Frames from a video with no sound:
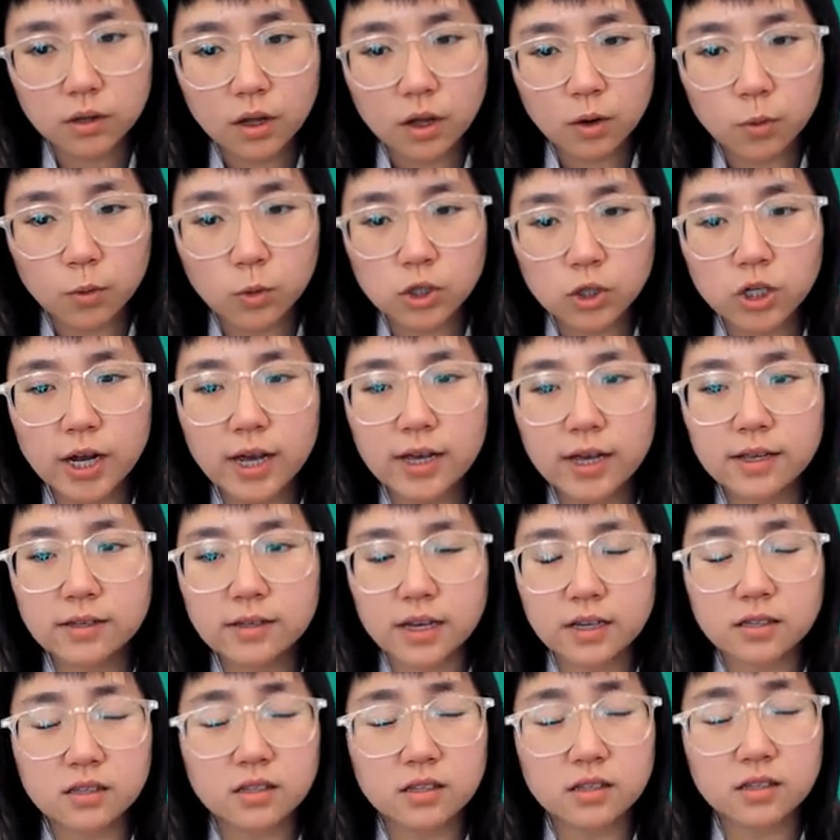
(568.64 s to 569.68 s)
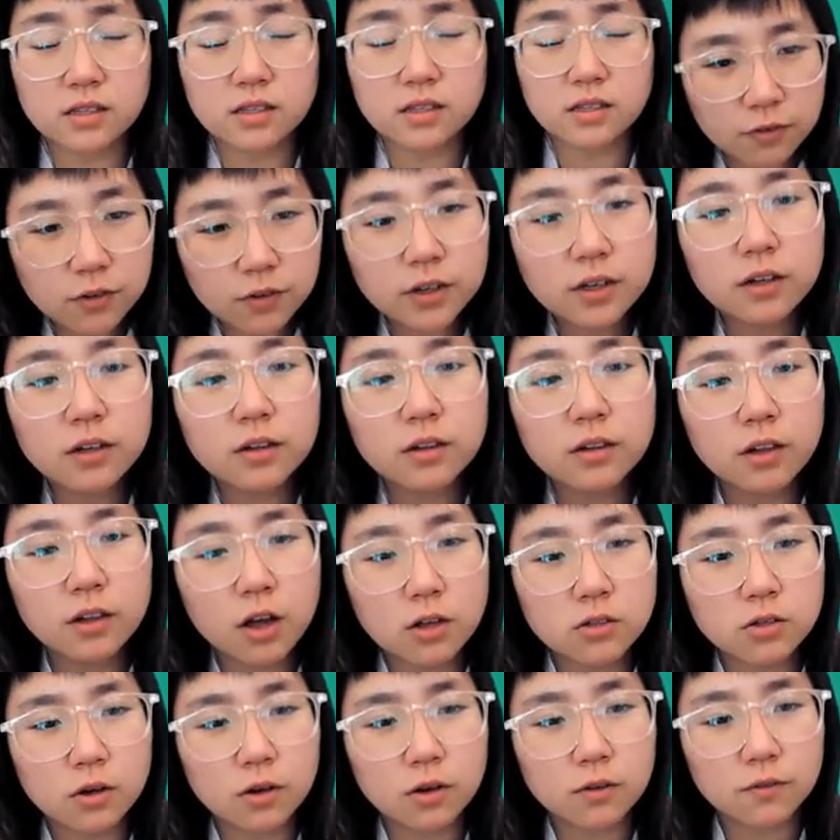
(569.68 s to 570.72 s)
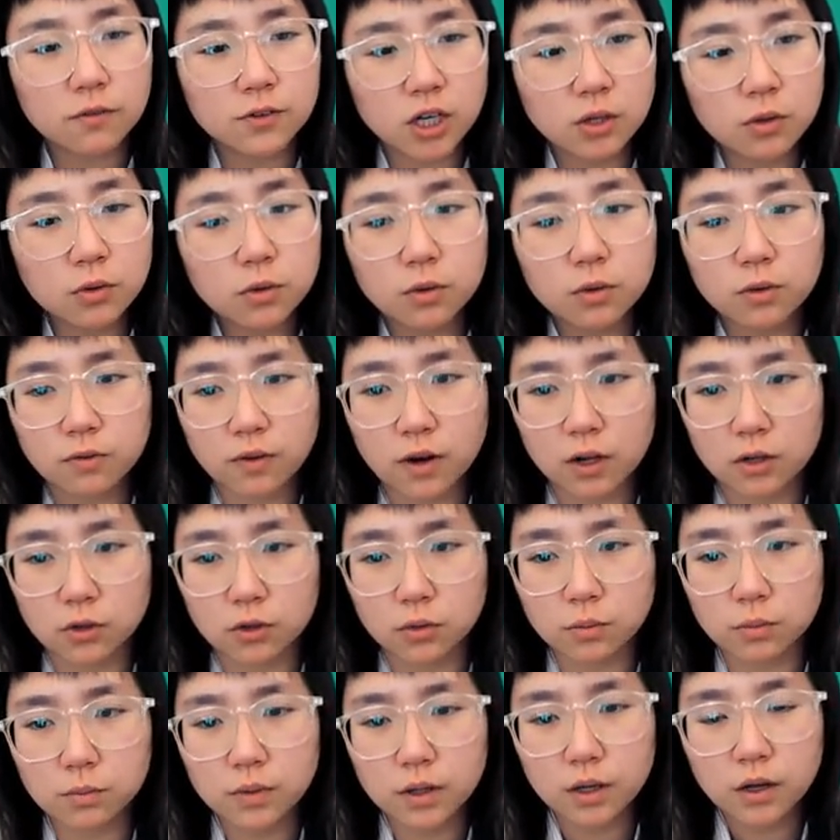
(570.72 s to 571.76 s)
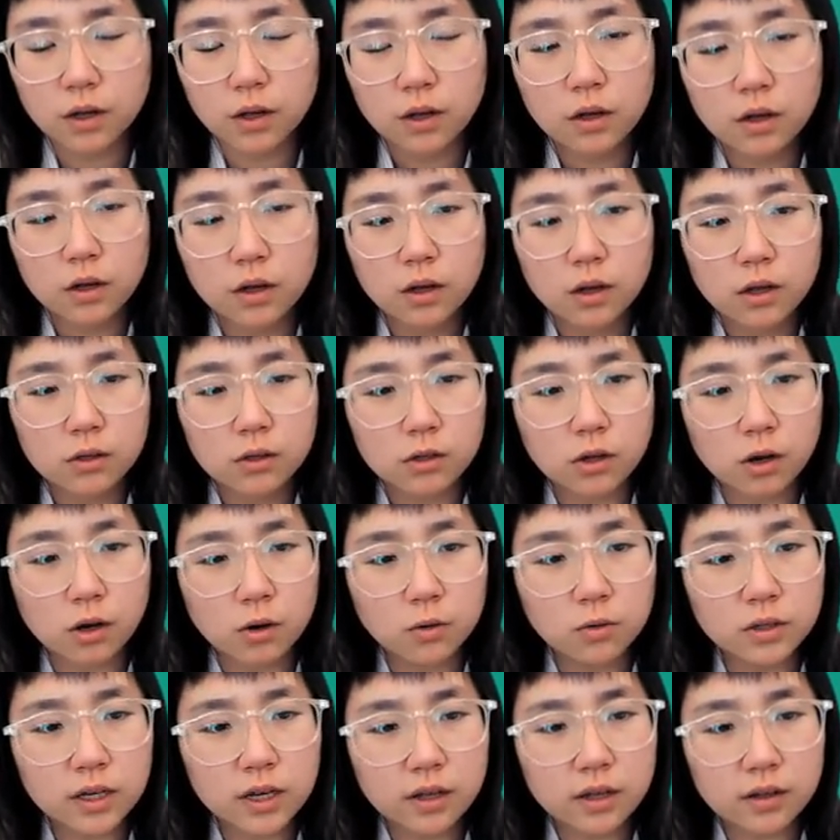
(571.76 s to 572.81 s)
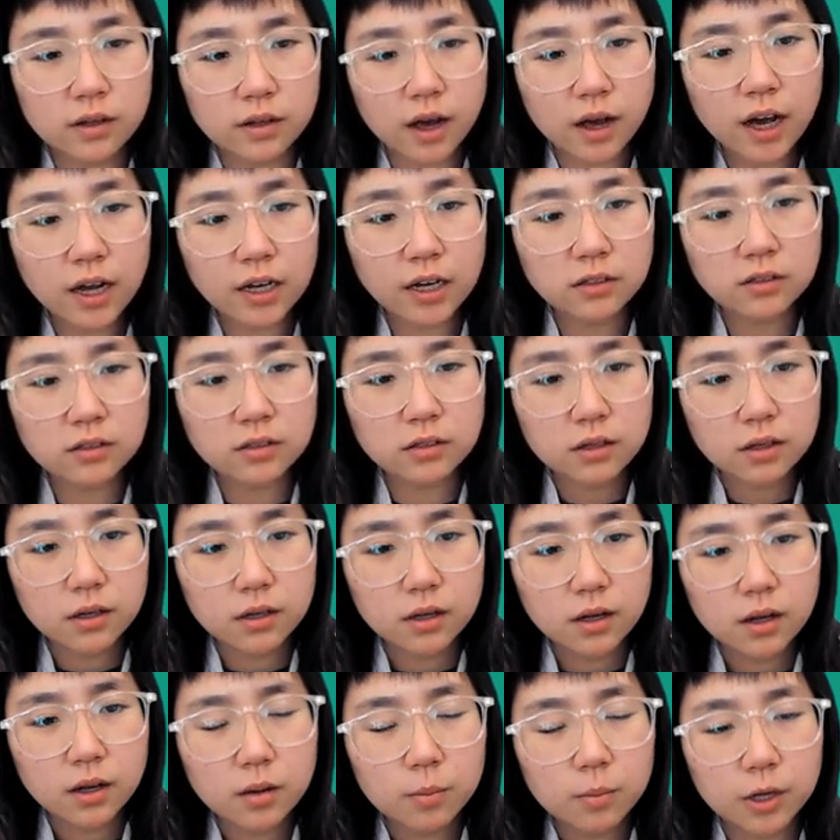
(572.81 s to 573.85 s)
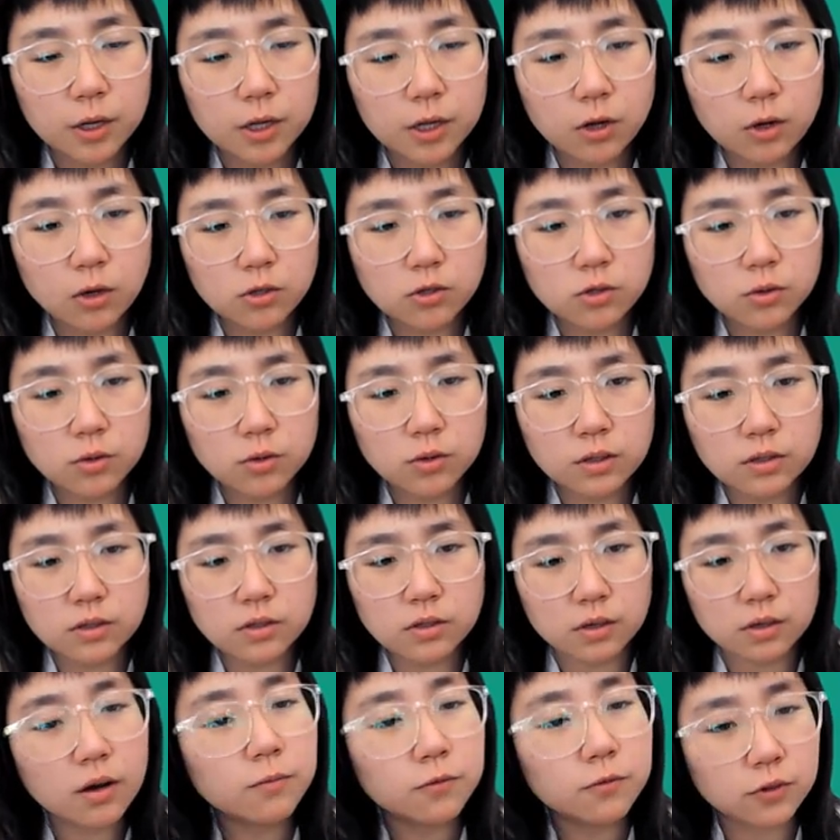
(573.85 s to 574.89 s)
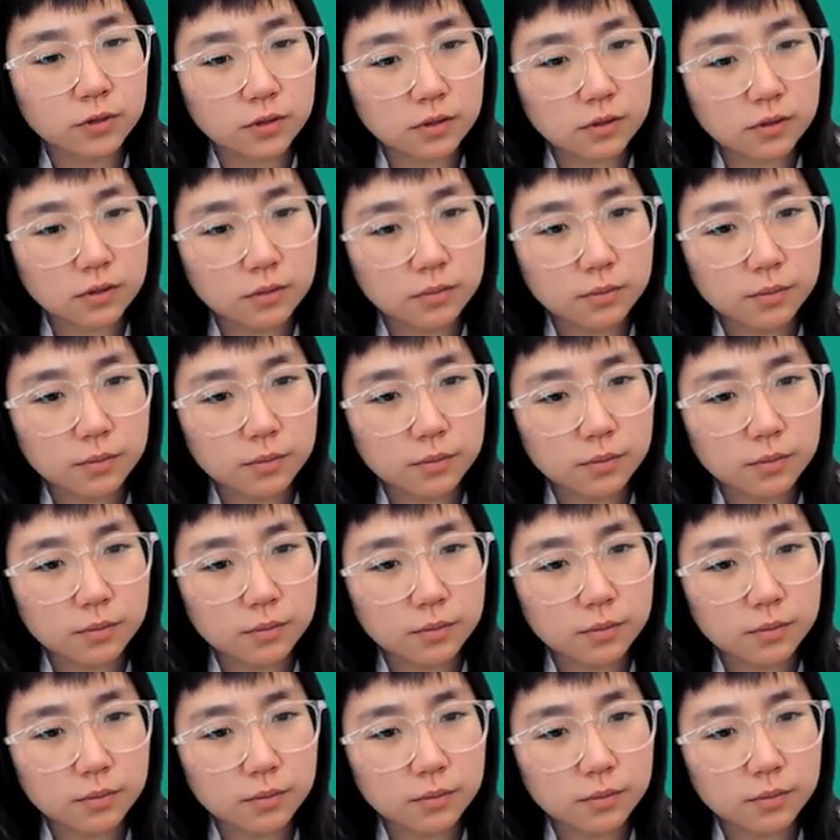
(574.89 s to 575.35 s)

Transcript: which has a significant loss of general volume, not only in height, but also in circumference.